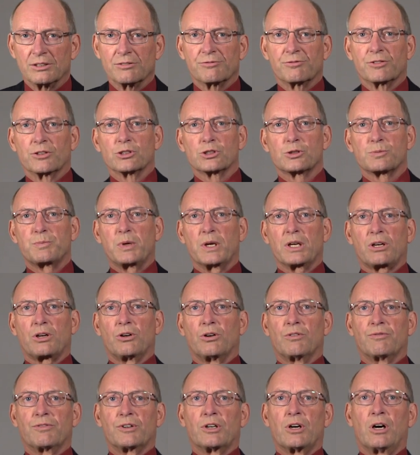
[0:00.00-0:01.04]
the first pick
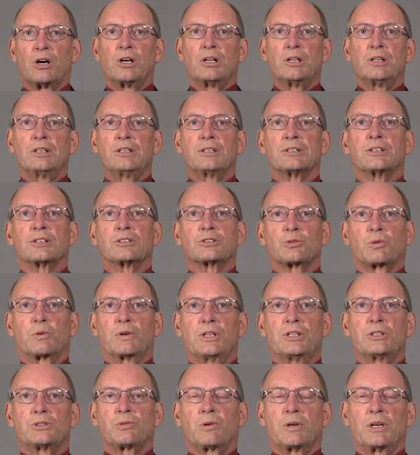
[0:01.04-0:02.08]
overall in the
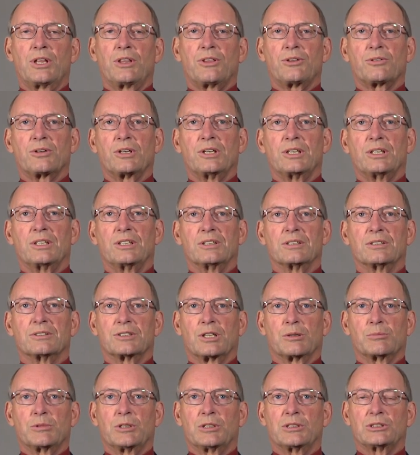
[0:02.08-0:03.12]
2023
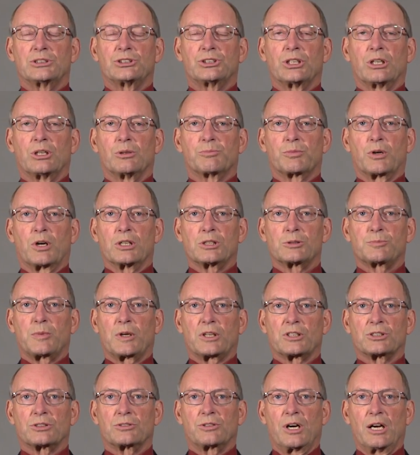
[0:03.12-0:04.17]
WHL
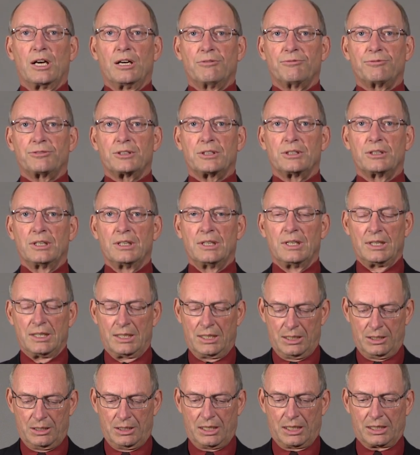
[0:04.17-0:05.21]
Prospects Draft
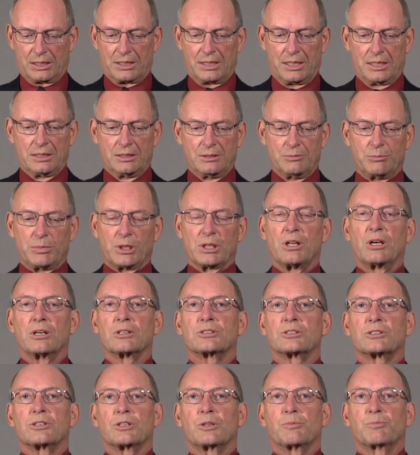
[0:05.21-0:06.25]
again
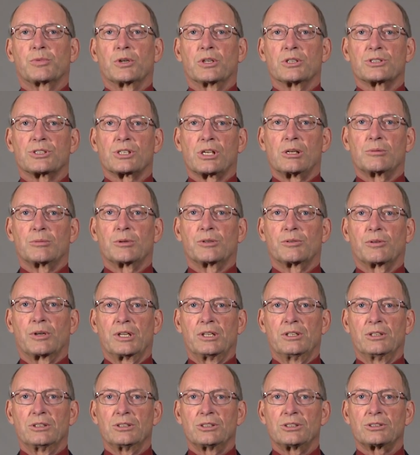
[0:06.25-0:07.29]
belongs to the Prince Albert
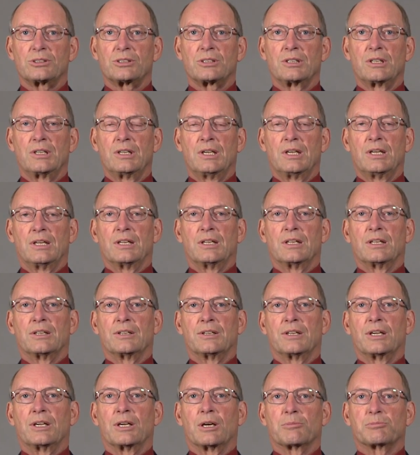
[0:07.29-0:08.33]
Raiders.
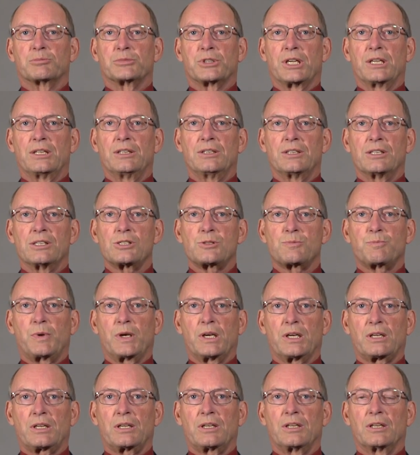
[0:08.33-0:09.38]
They obtained this
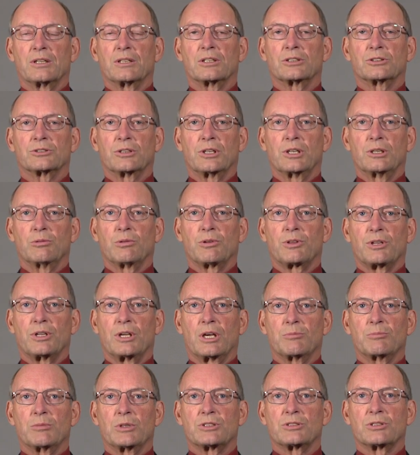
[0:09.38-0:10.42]
pick in a trade with the
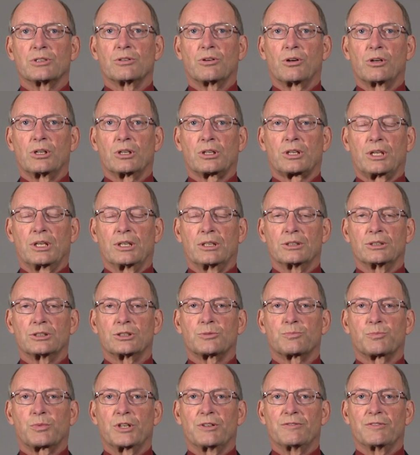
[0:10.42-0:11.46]
Edmonton Oil
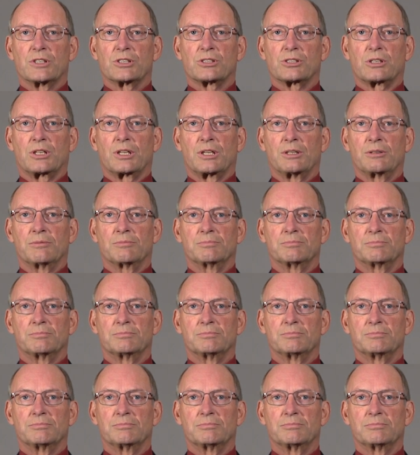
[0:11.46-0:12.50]
Kings previously.
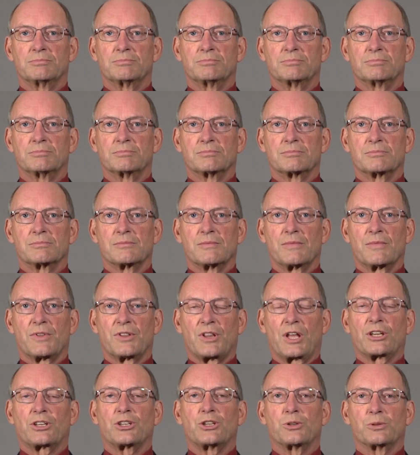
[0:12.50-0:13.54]

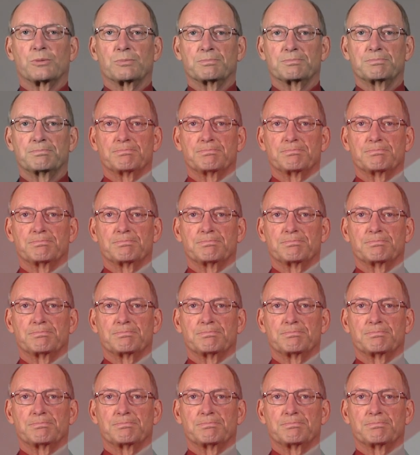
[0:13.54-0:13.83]
Thank you.